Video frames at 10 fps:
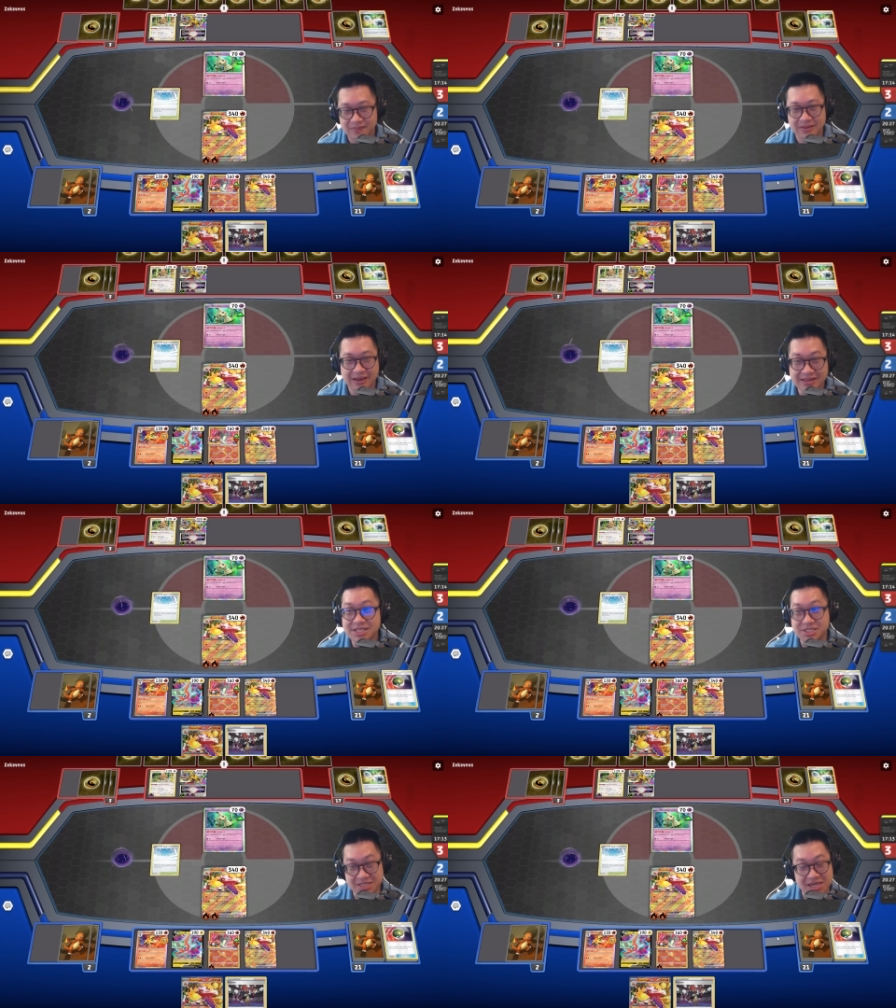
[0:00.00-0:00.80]
He
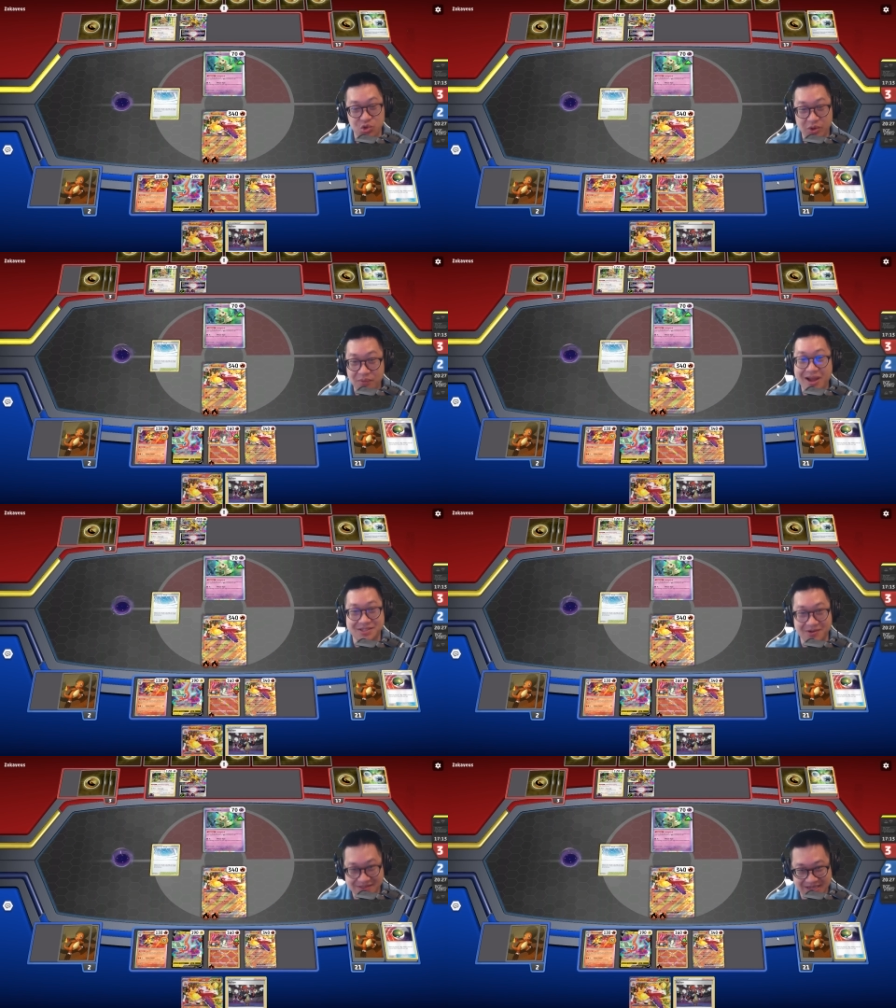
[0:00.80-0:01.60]
needs to take three prize
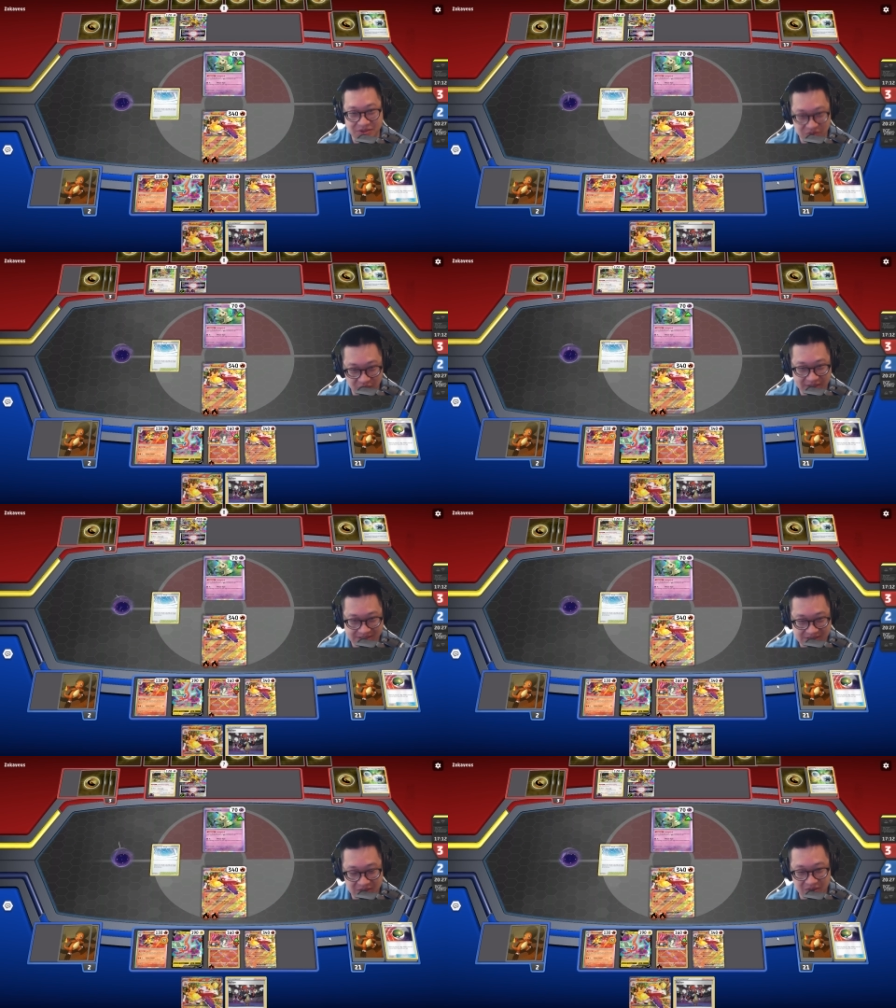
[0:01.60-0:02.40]
cards out to win,
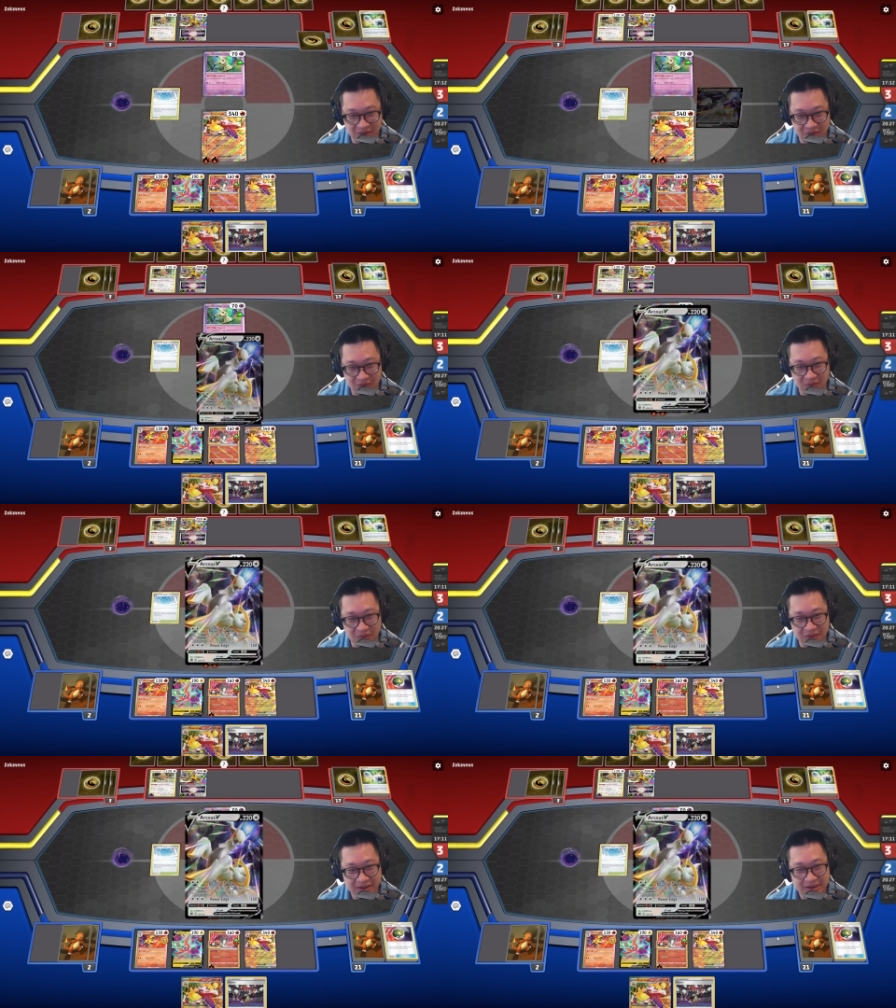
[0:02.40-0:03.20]

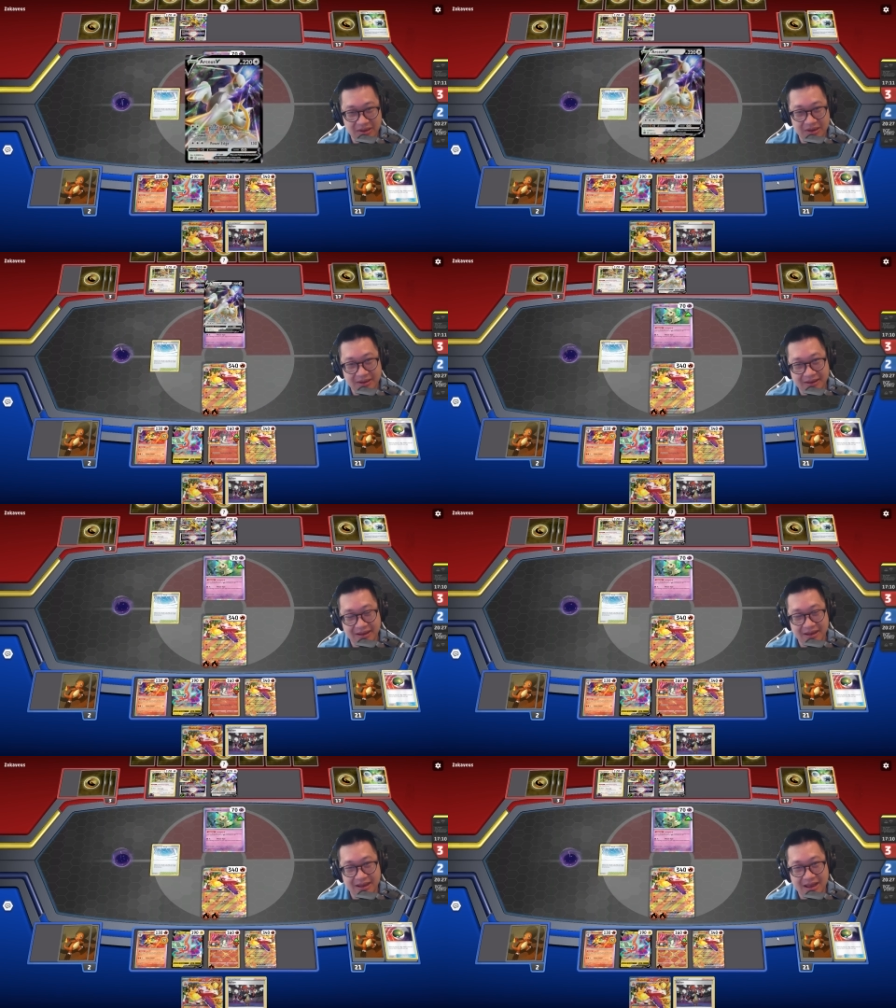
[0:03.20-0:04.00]
so...
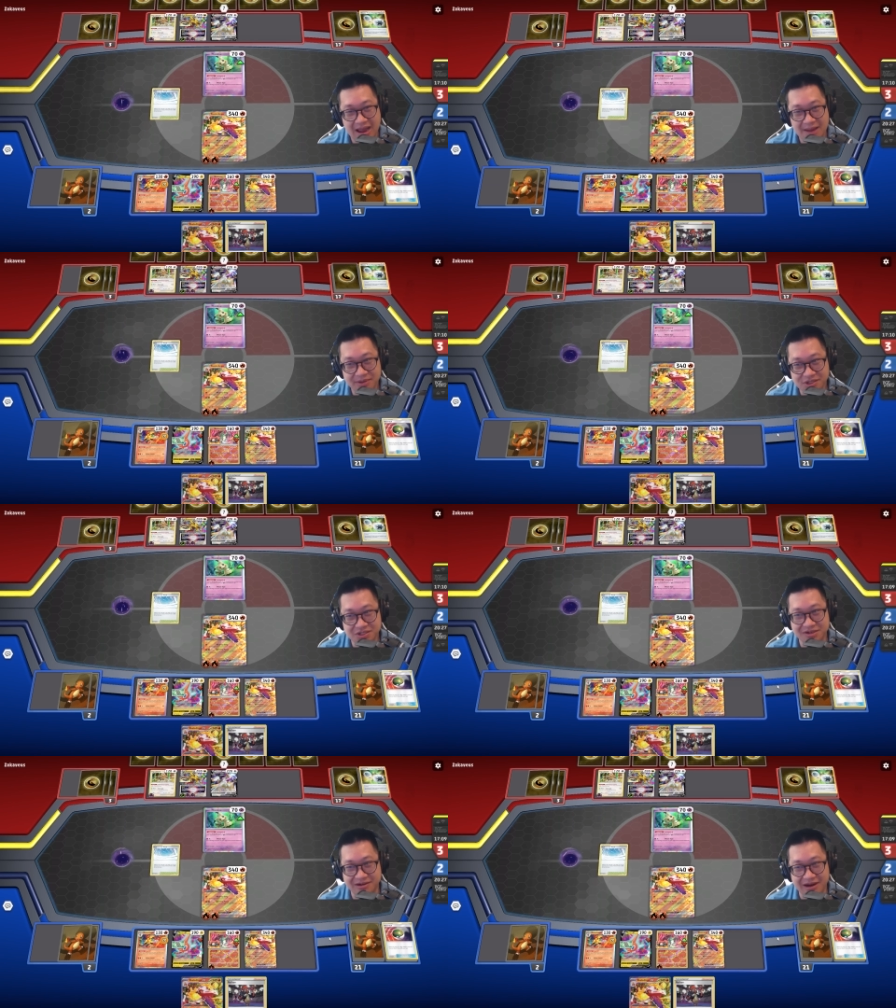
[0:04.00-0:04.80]
I'm not
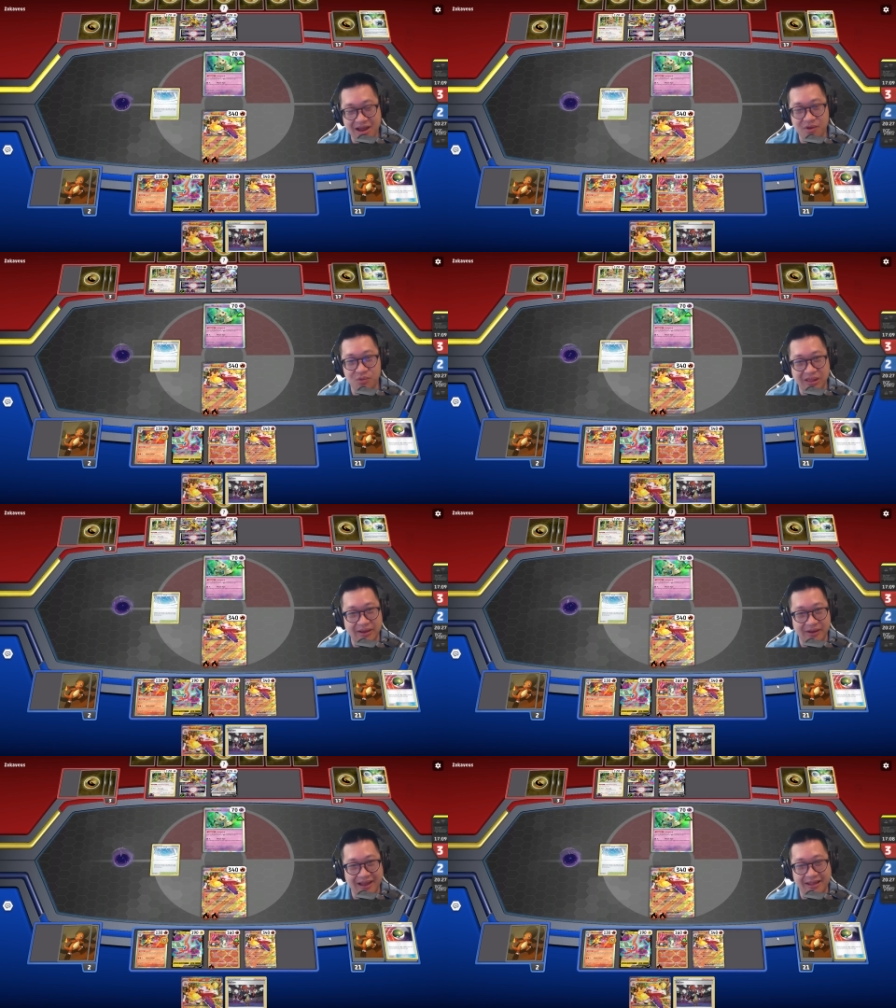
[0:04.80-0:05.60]
sure how, like,
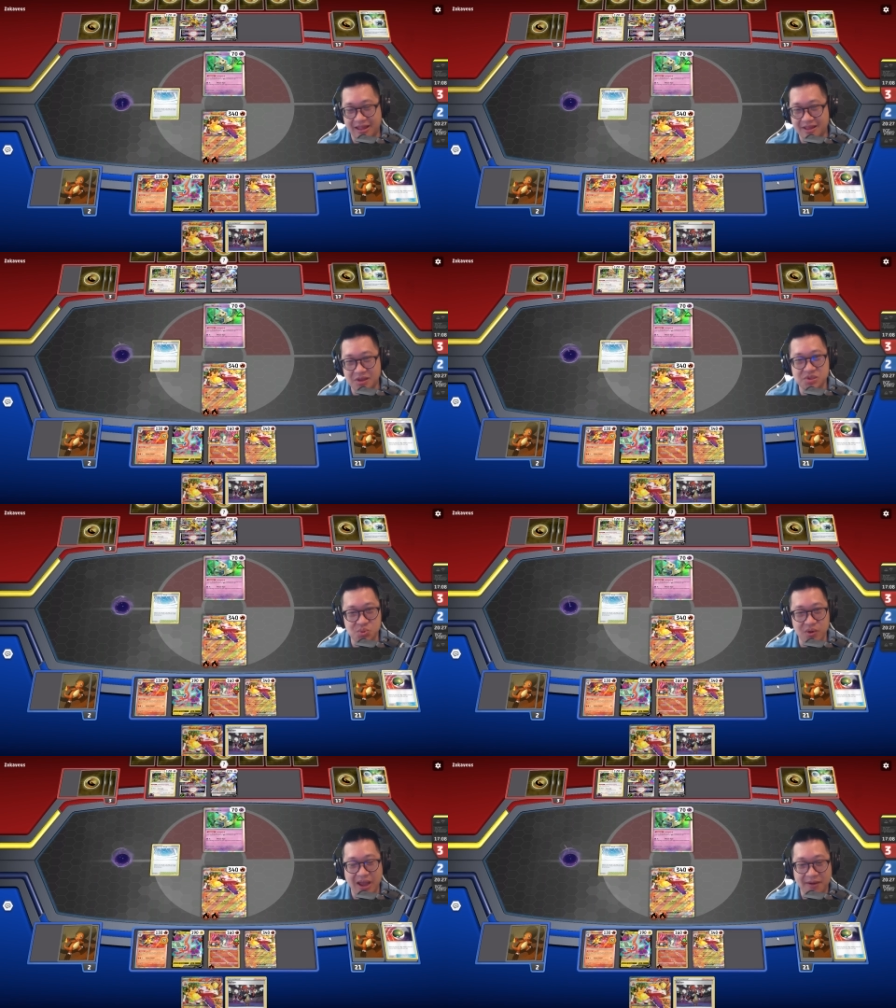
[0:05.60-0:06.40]
at, at this
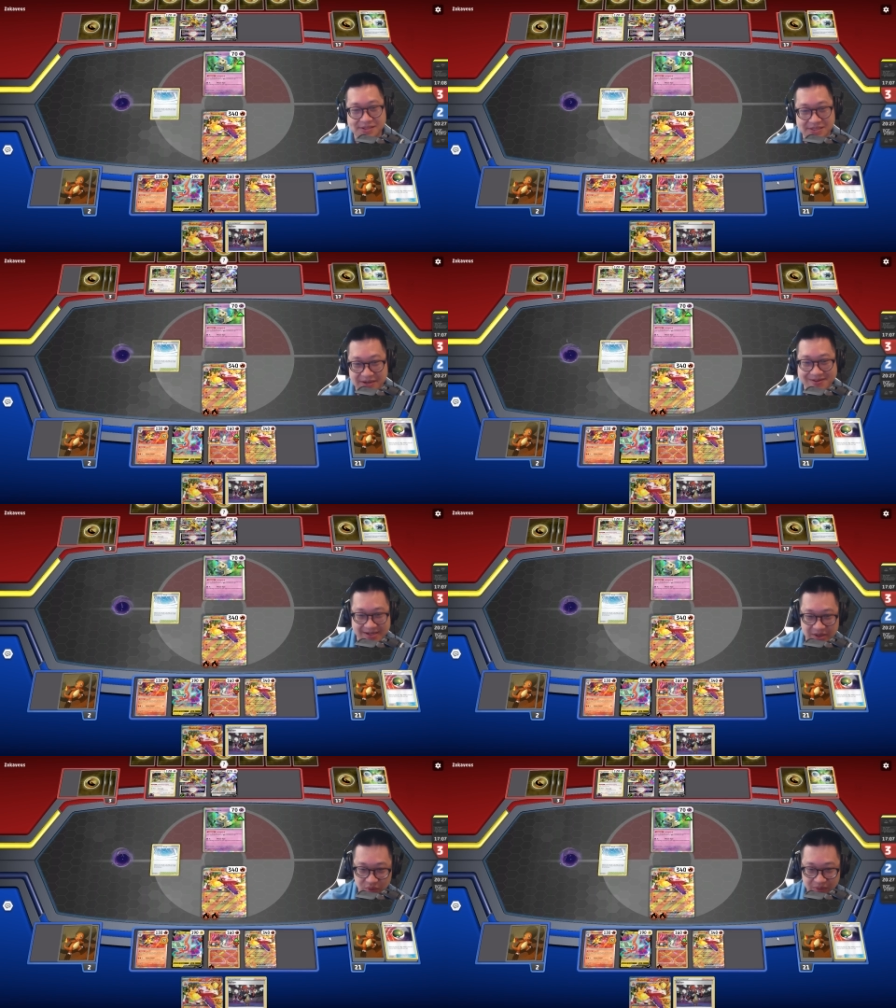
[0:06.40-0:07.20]
point, how does
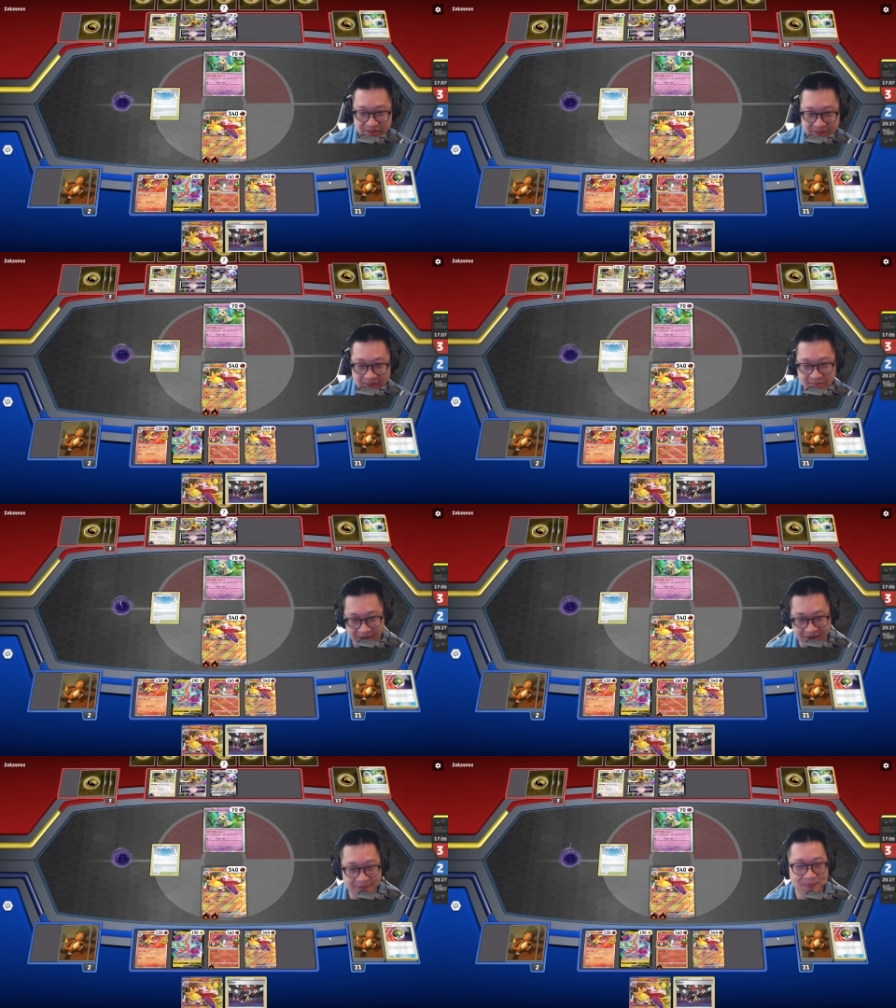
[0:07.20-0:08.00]
Giratina beat me?